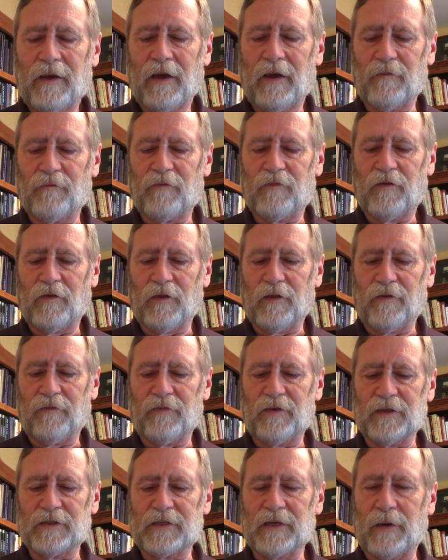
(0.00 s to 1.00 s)
and full of
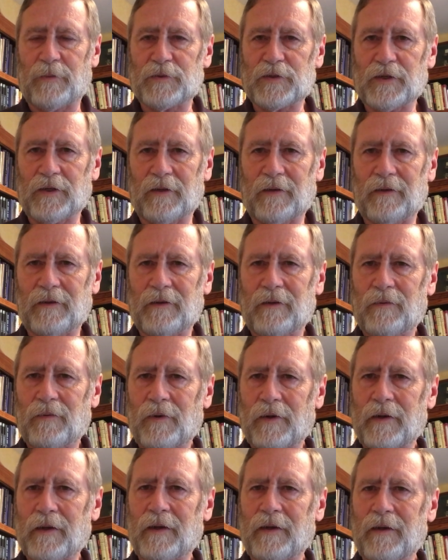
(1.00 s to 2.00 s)
deception.
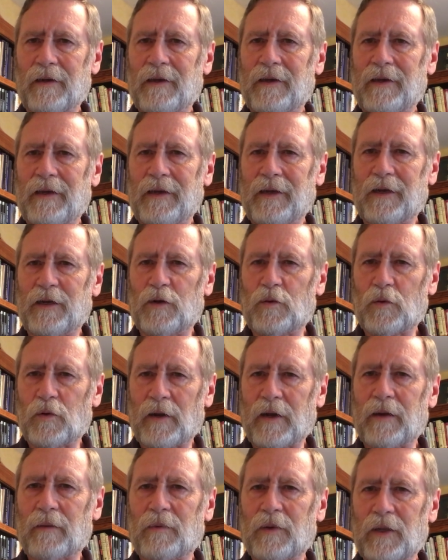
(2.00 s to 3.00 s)
What an
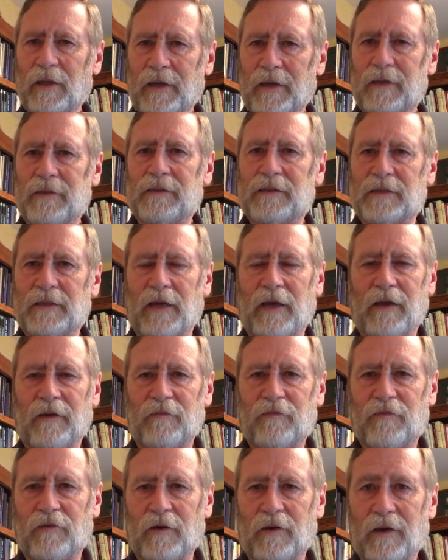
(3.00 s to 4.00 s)
incredible insight
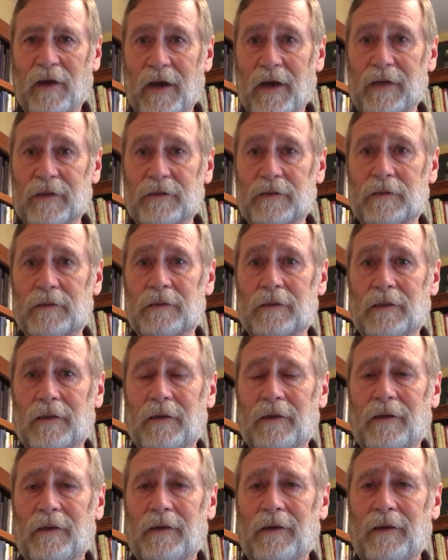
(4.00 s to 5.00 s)
for us
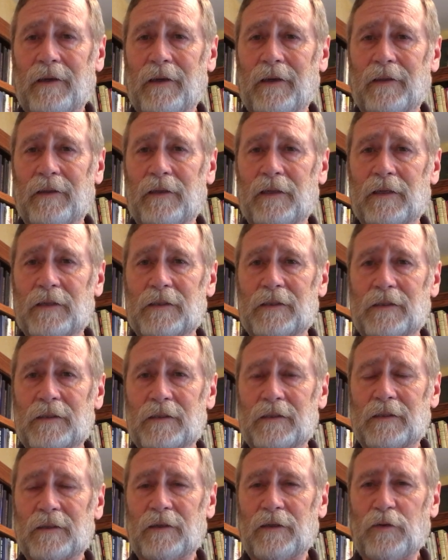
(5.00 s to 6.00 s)
in
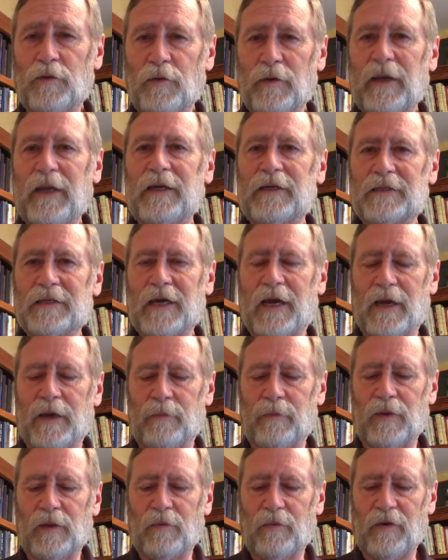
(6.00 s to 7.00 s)
this unique
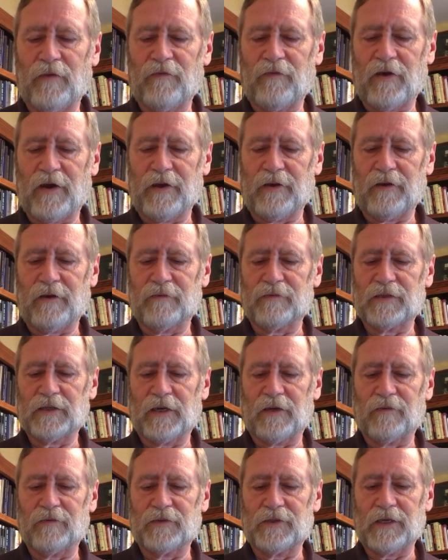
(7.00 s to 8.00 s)
time that we find
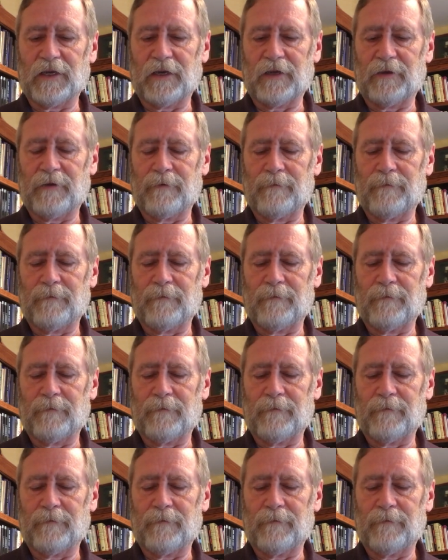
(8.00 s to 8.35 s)
ourselves in.